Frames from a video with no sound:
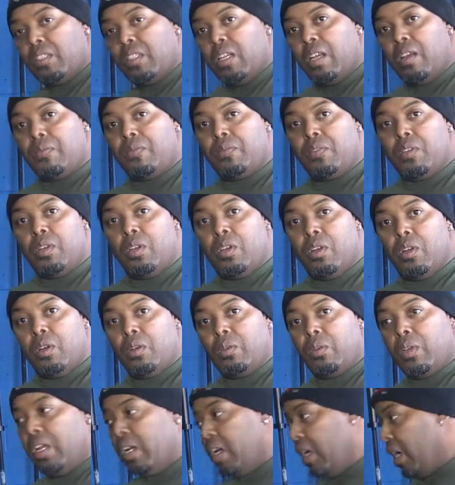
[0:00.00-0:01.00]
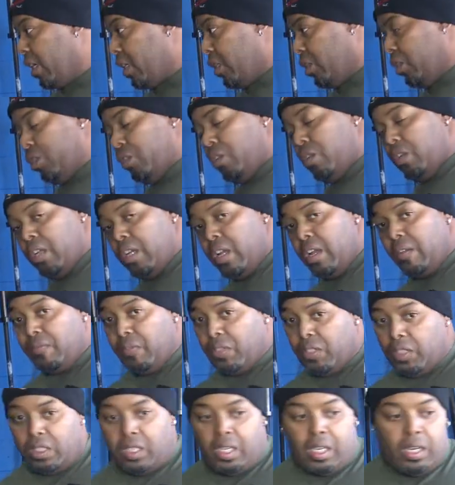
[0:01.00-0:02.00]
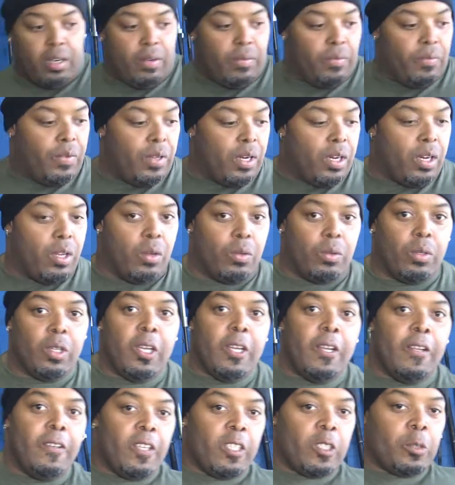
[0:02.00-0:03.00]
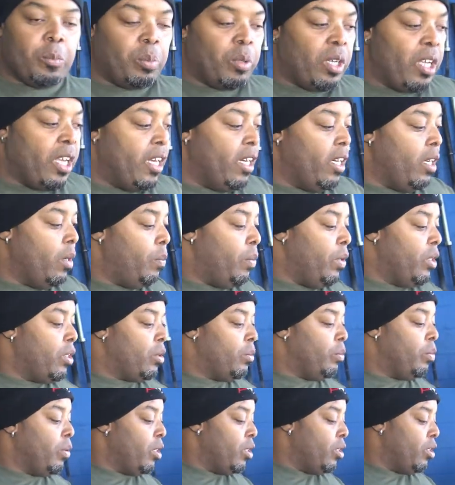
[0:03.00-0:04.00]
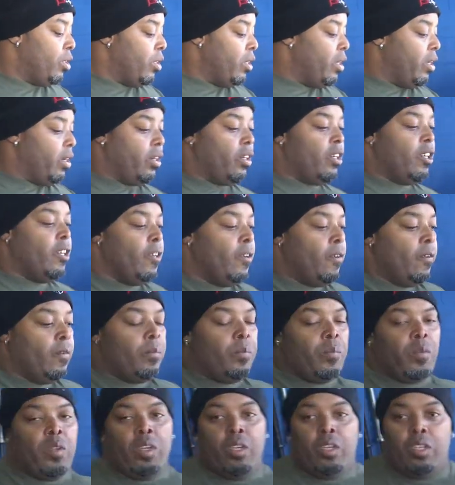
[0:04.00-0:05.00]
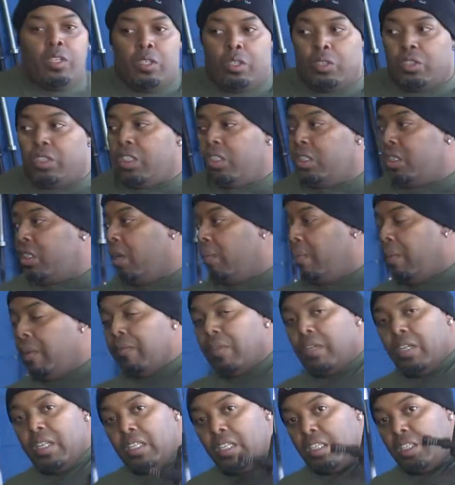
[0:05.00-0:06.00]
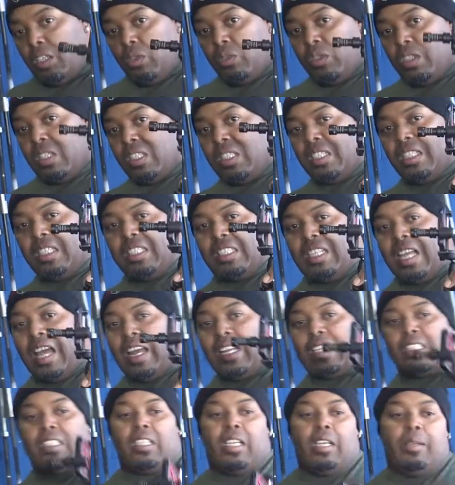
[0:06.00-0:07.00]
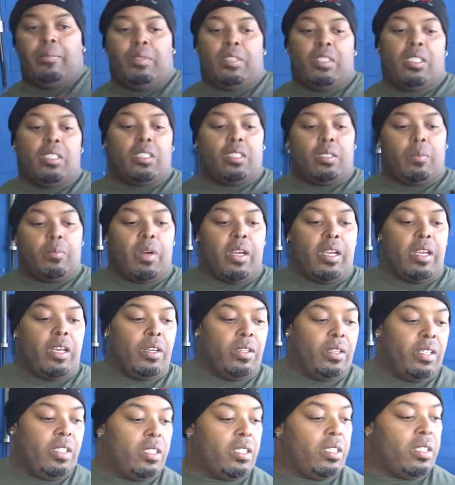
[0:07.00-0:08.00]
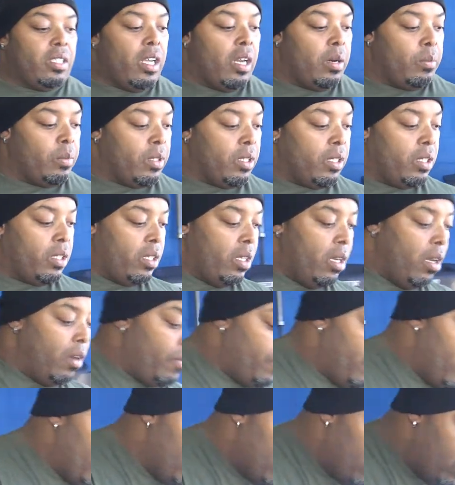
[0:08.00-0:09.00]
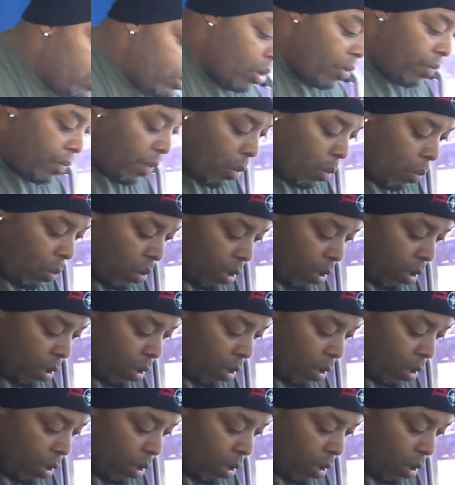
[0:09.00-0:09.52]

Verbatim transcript: stuff, you know, and I'll show you that if you see it in the video that's playing in the picture-in-picture there. You'll see some of them. that they use this exact same system right here, this setup of cell phone. So if I